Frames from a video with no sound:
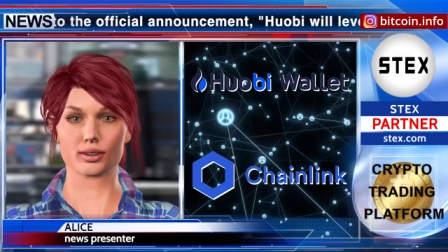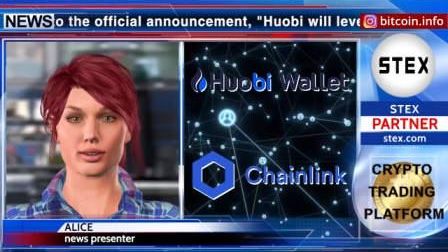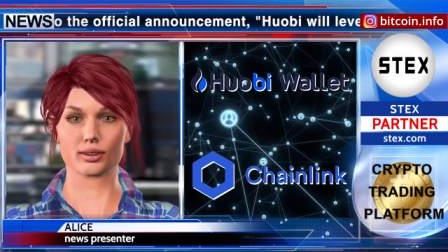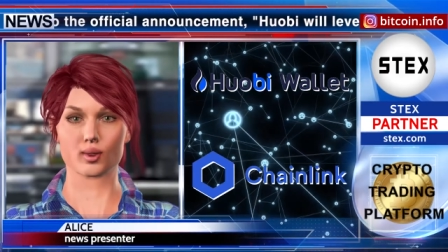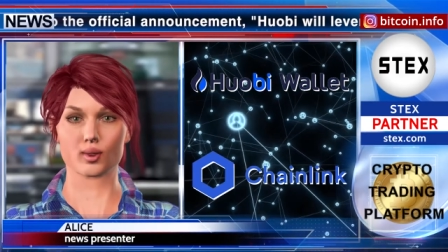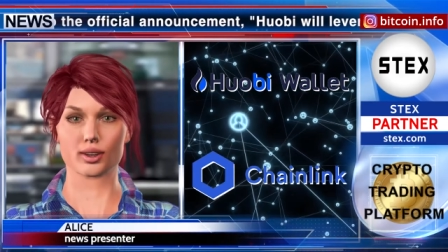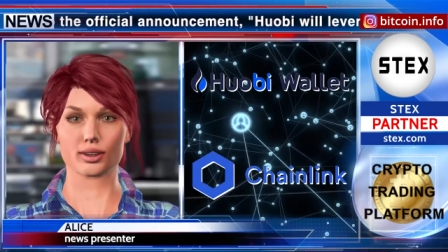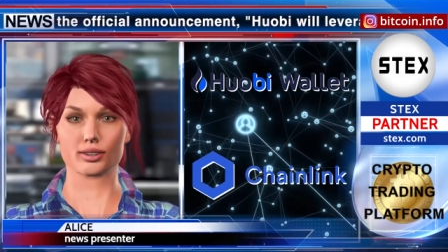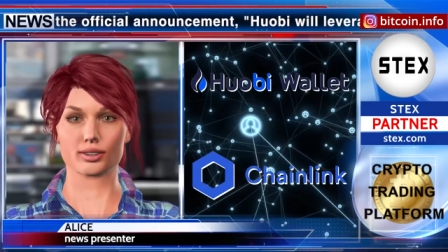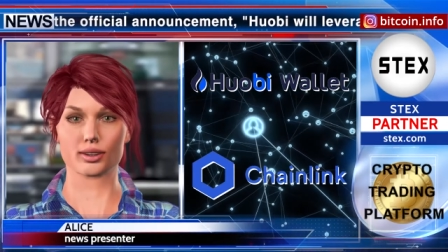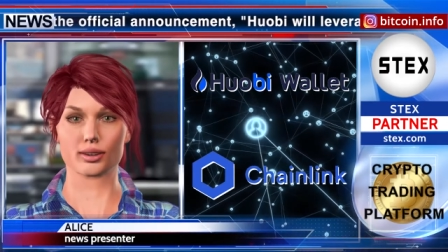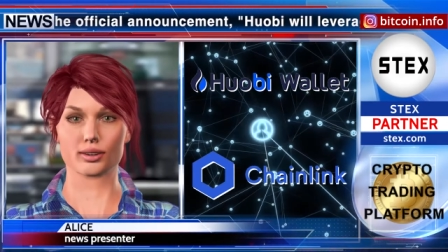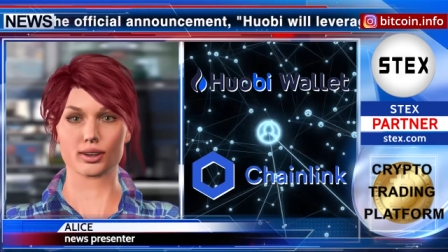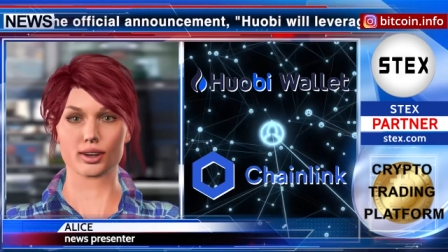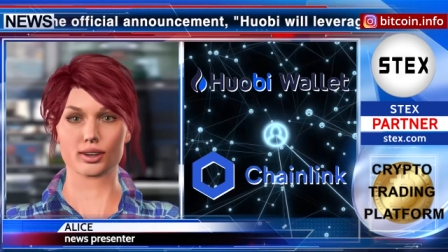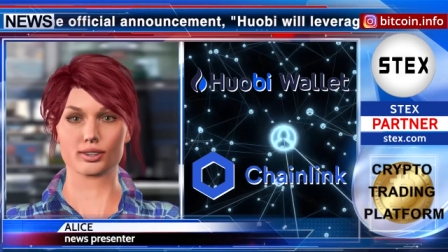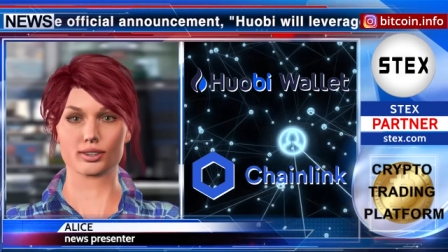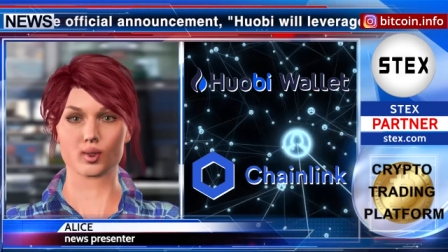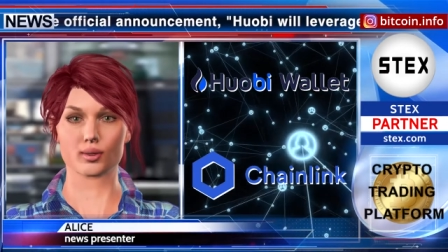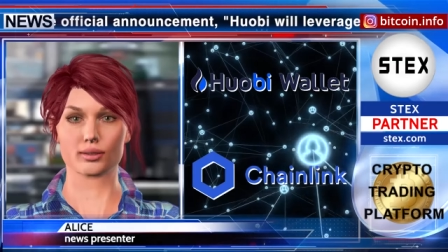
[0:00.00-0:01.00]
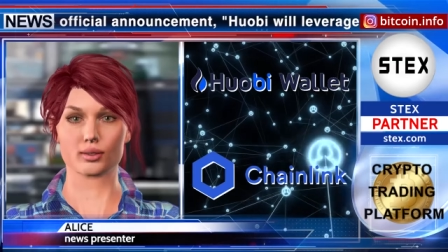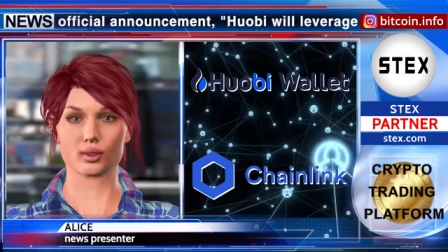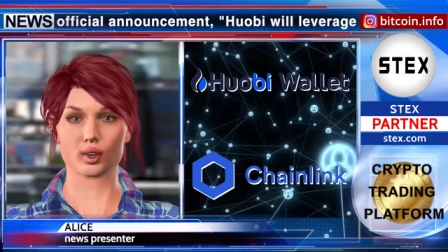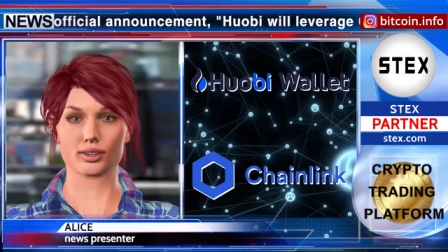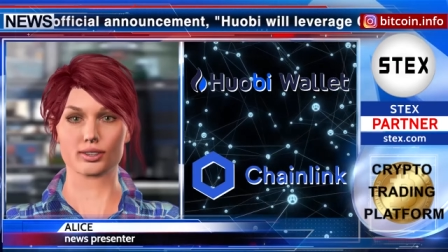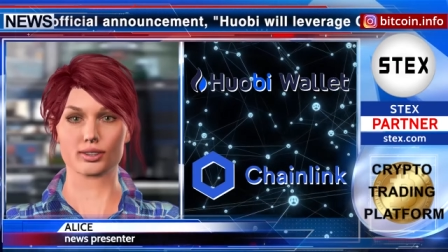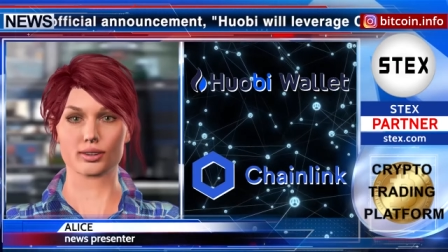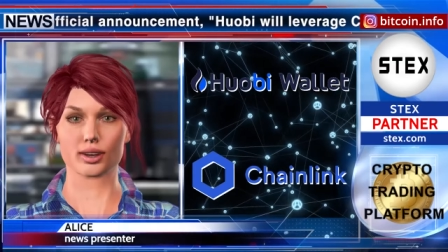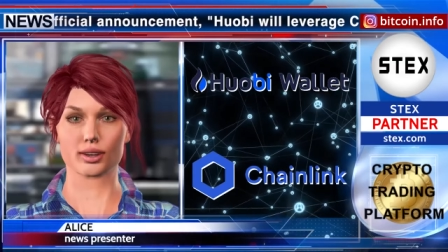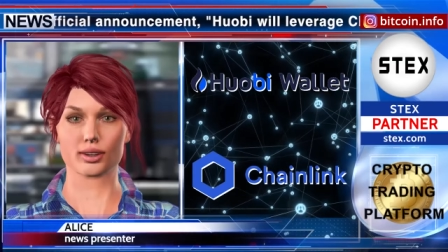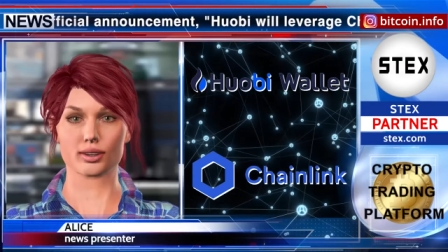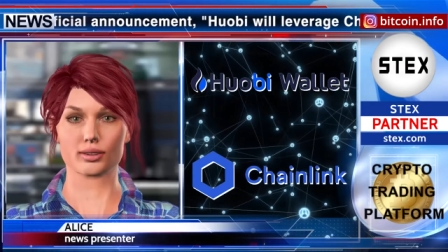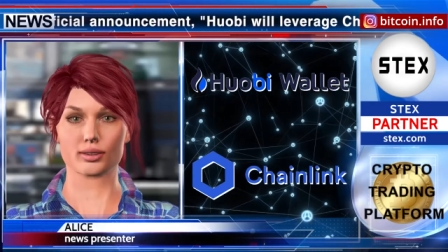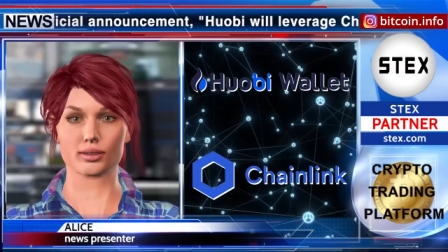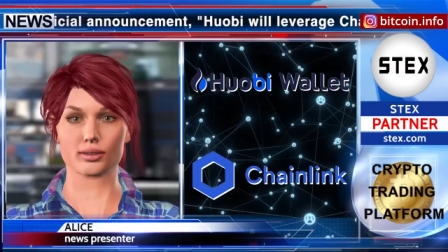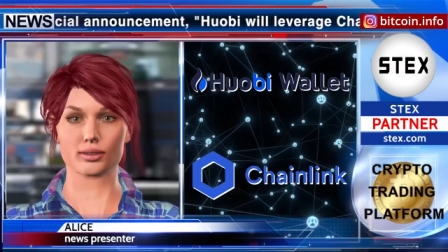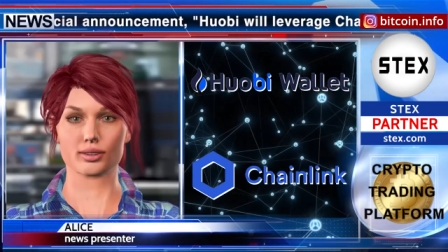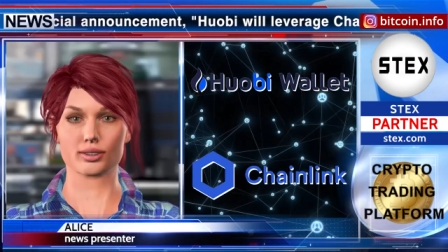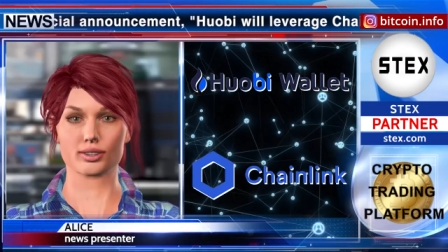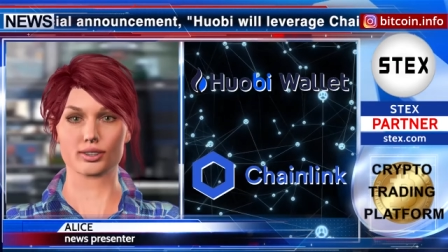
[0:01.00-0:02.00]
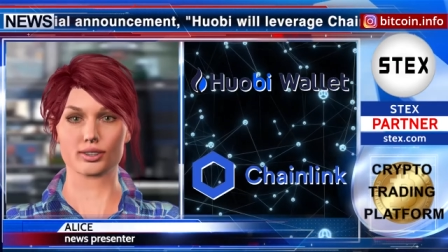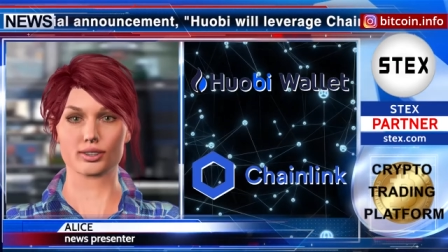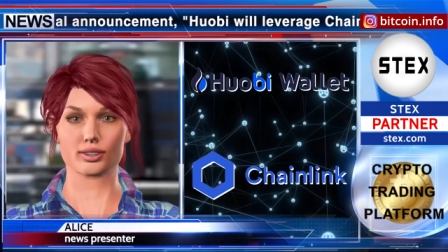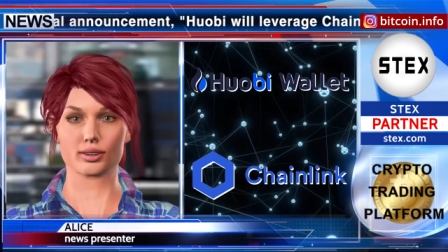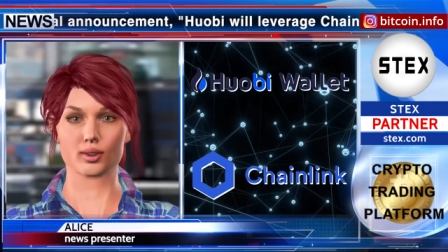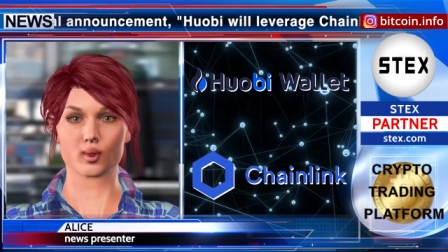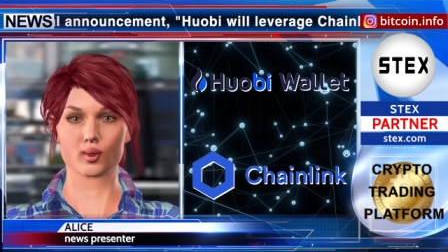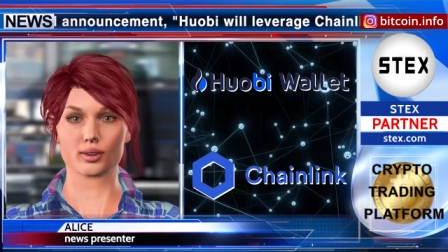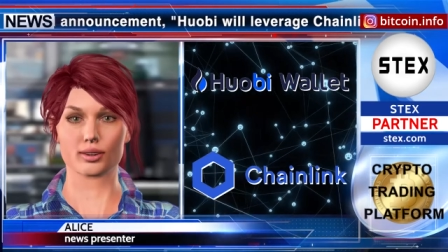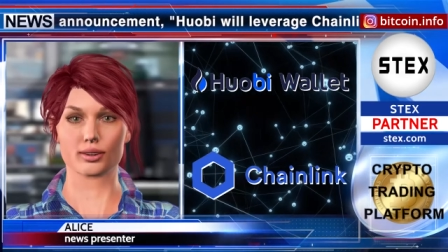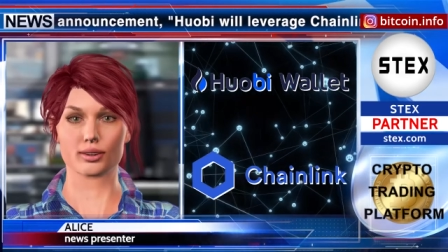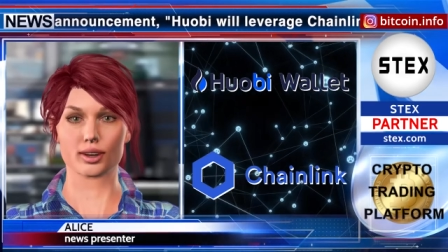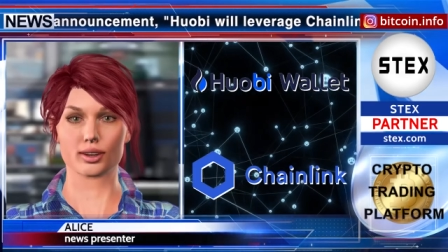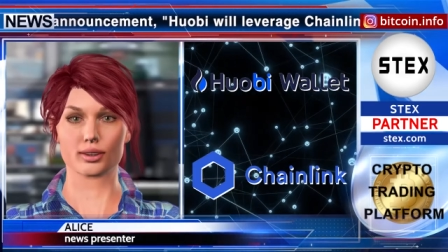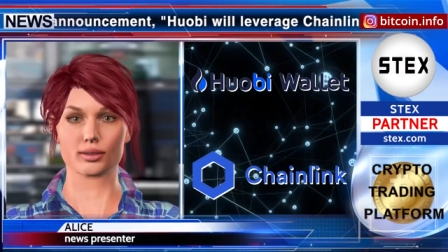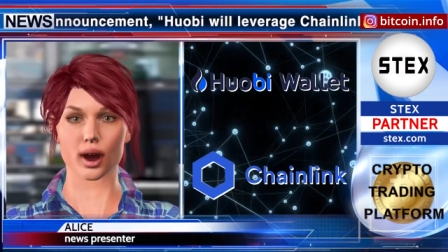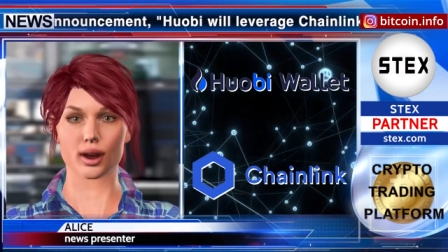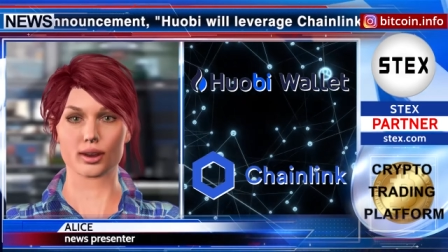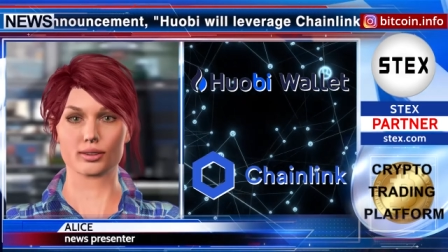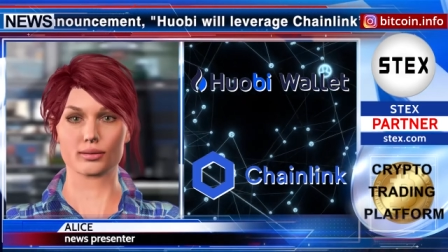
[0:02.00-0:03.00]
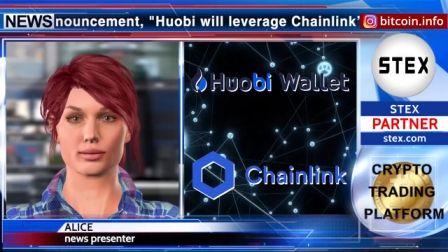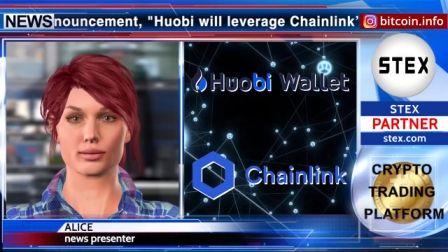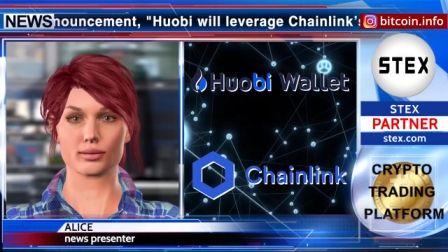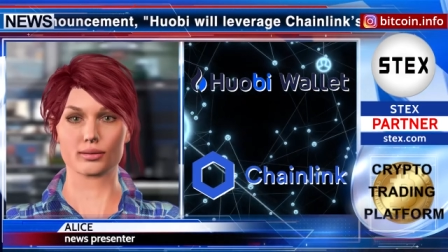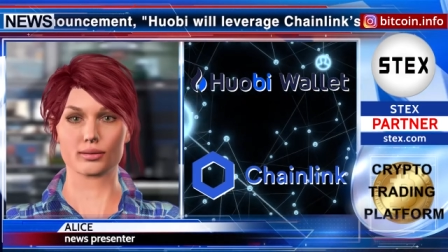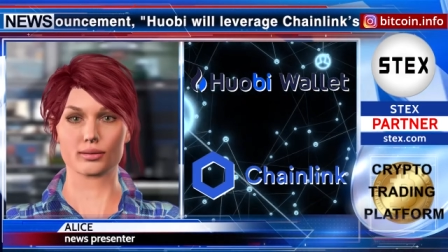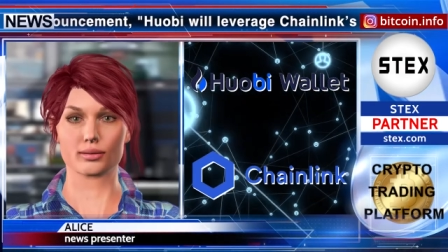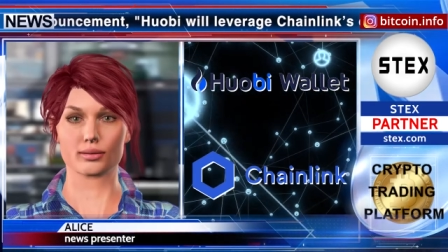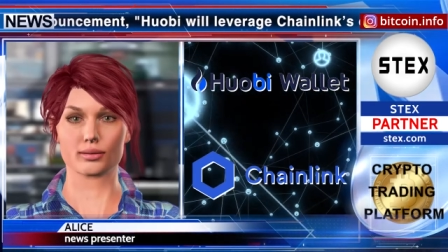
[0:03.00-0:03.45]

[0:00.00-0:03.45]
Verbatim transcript: You watch the news of KCN. See you later.